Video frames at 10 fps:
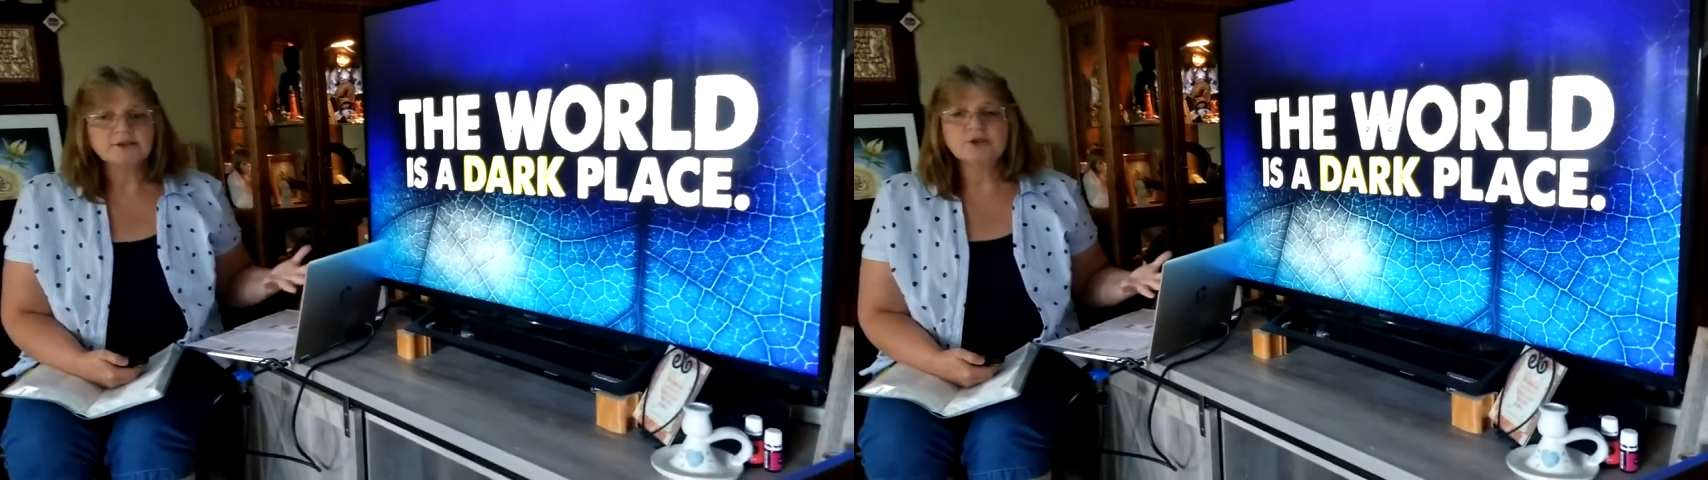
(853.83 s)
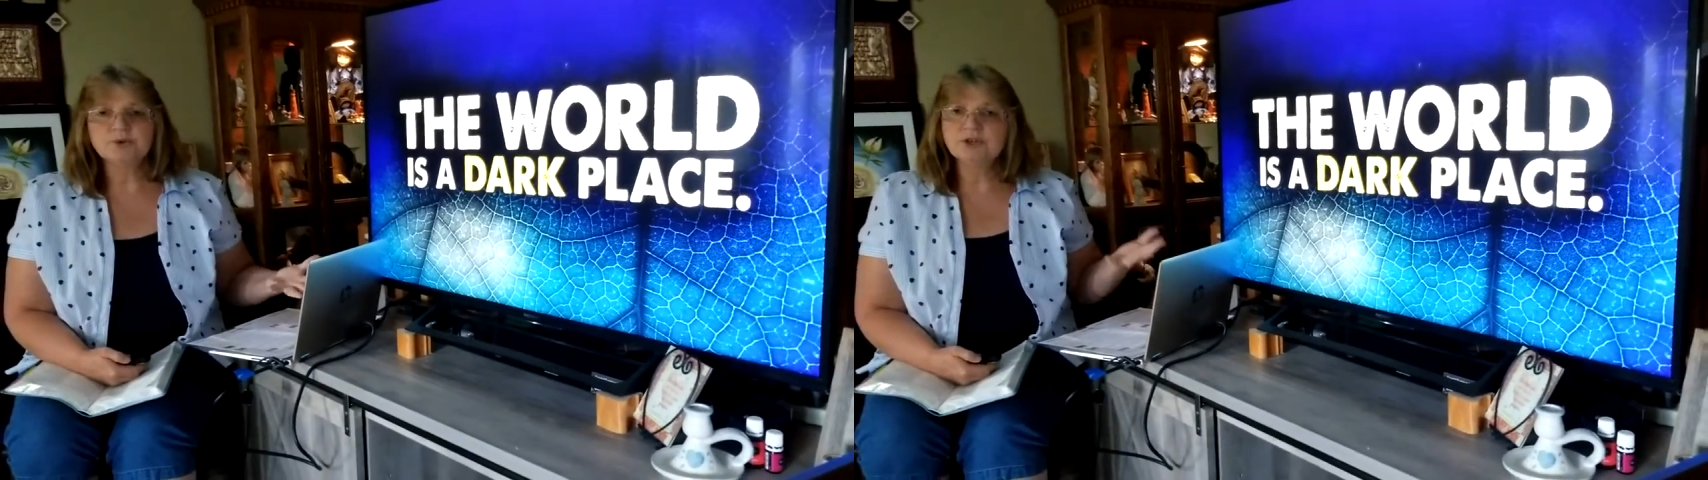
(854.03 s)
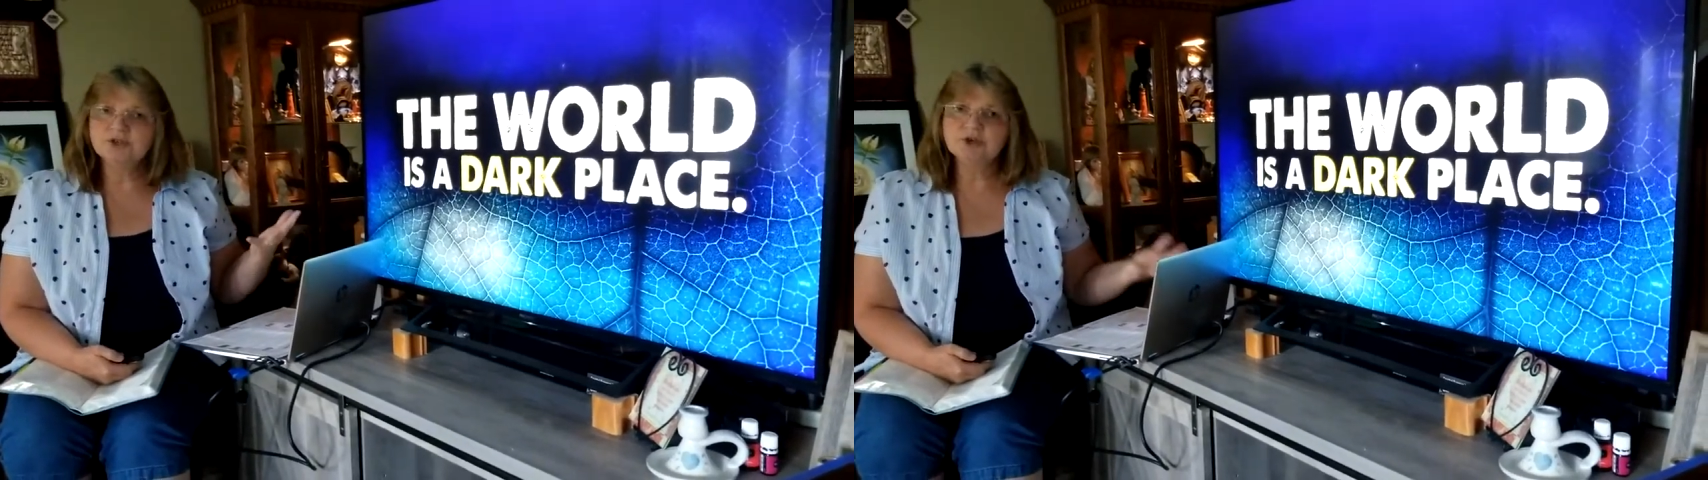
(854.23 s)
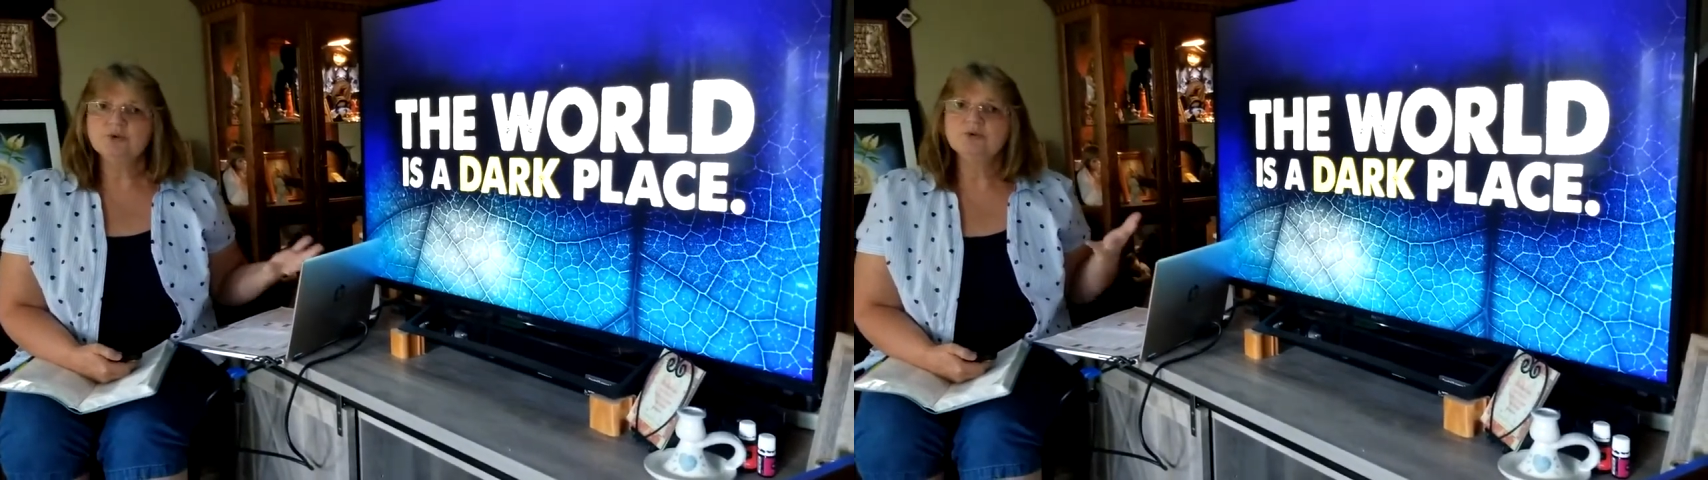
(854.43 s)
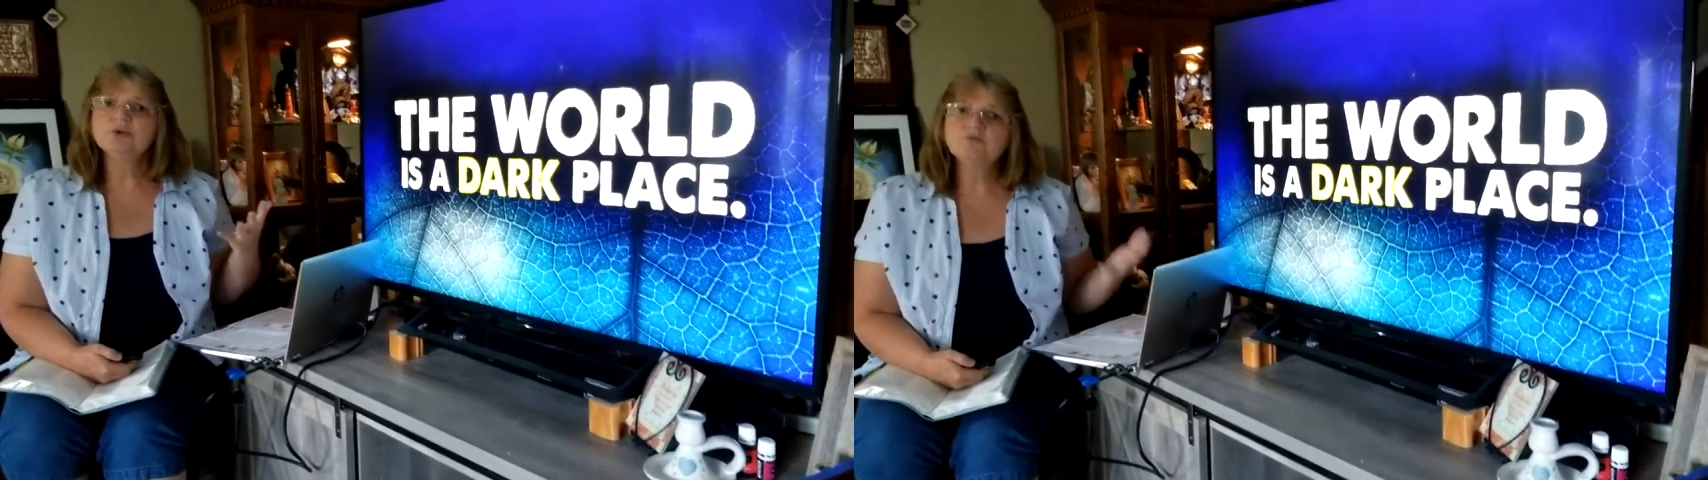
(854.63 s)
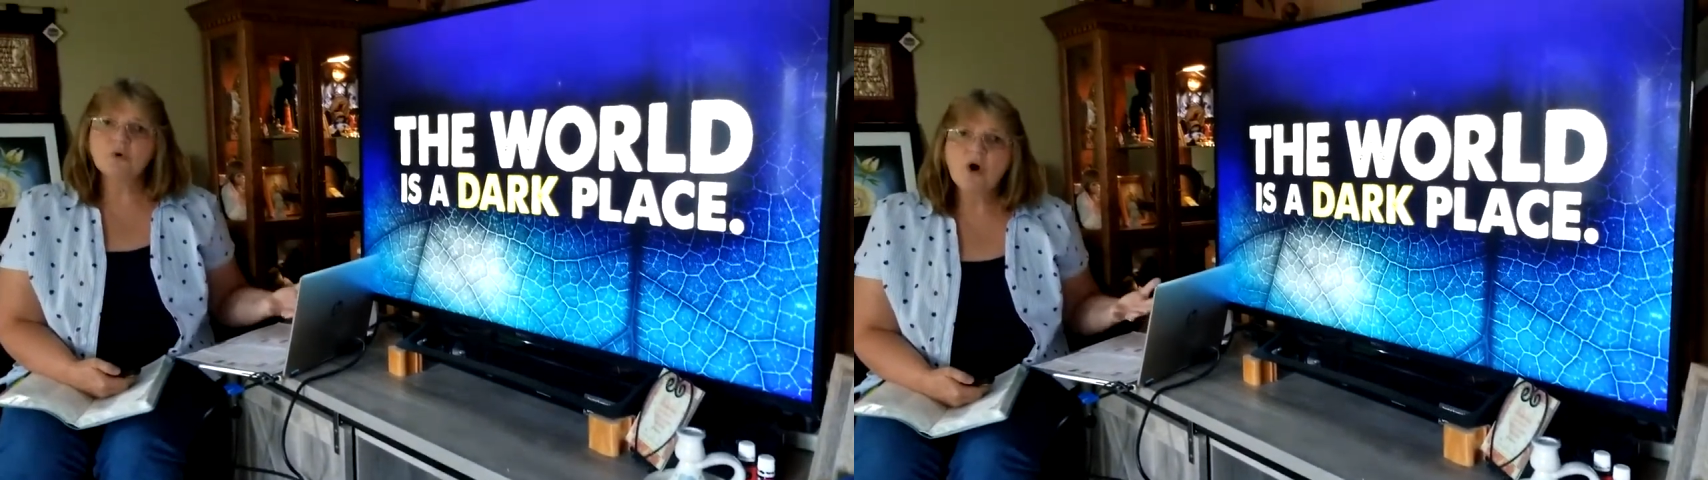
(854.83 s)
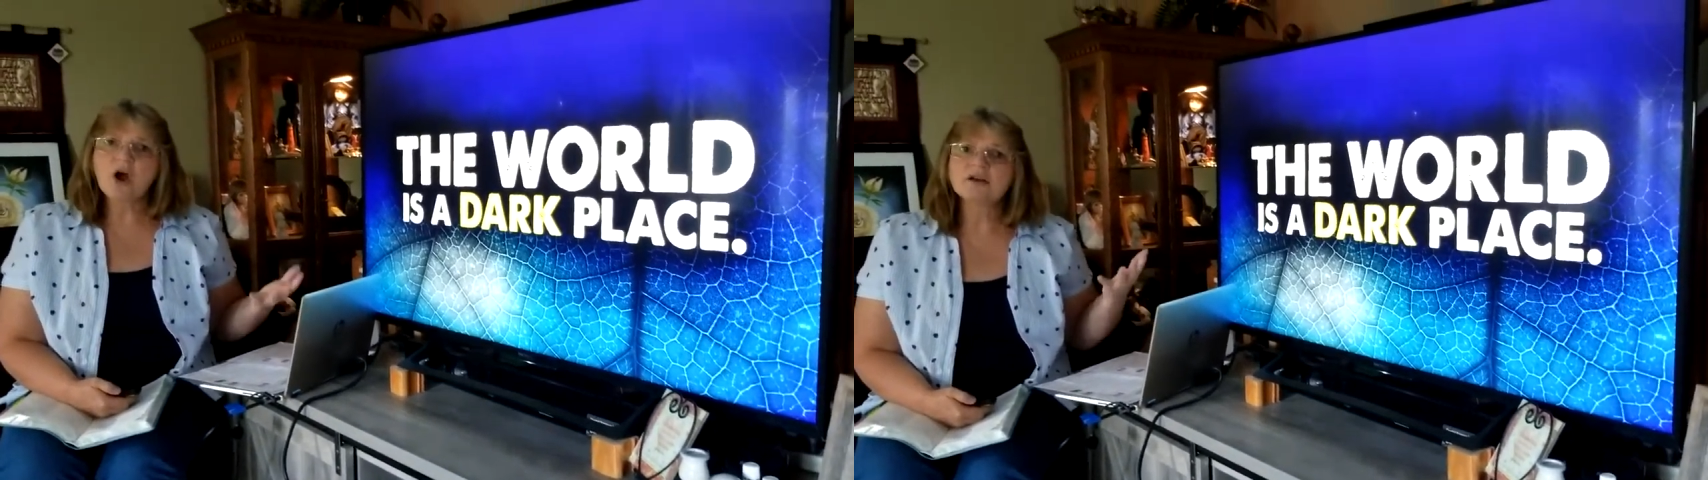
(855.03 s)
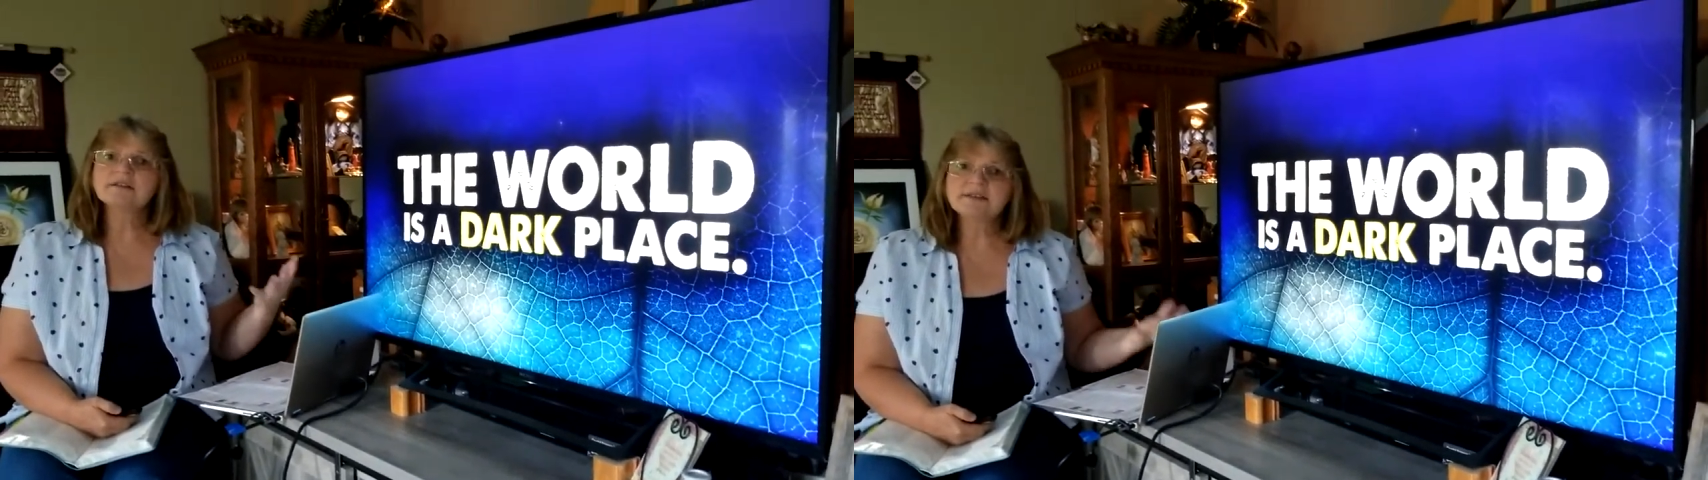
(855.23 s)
to do the wrong